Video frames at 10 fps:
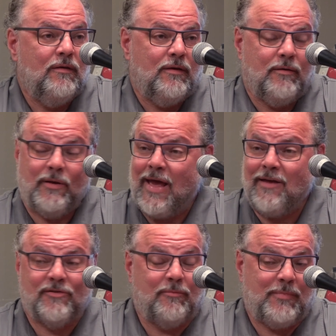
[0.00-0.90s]
it
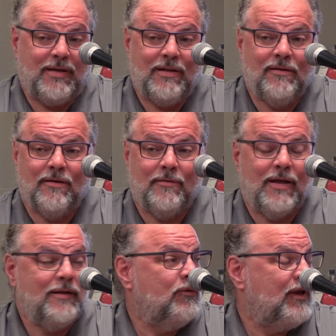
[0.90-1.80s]
has to mean, and
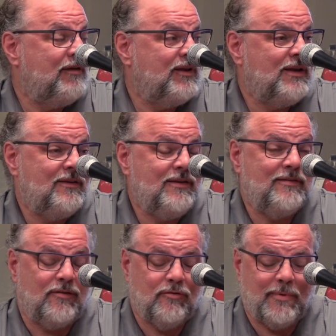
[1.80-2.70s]
I don't have any
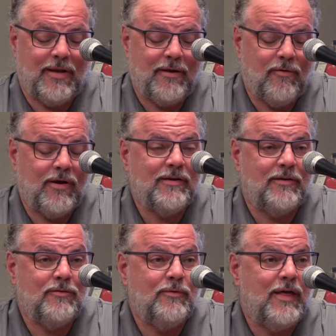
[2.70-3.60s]
details, but I don't know how you
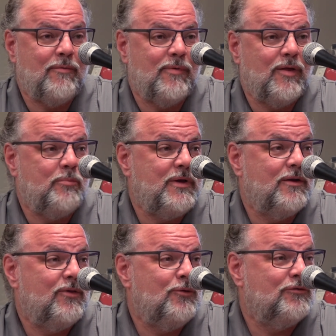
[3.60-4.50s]
do that without
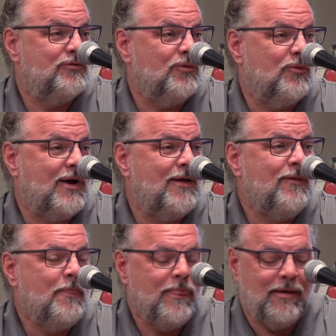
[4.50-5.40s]
being closed for a
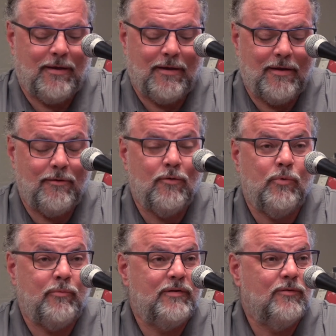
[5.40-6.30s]
while. And I know
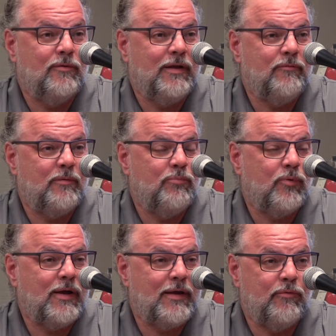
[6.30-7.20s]
when we told Henry
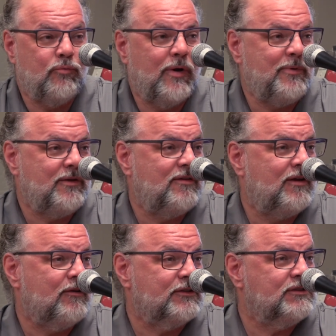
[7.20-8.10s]
Bray, he was wiping
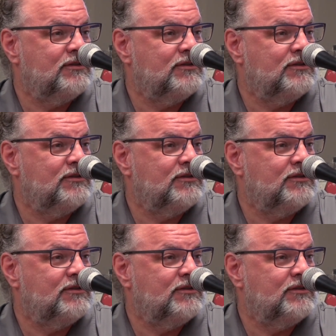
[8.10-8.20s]
tears.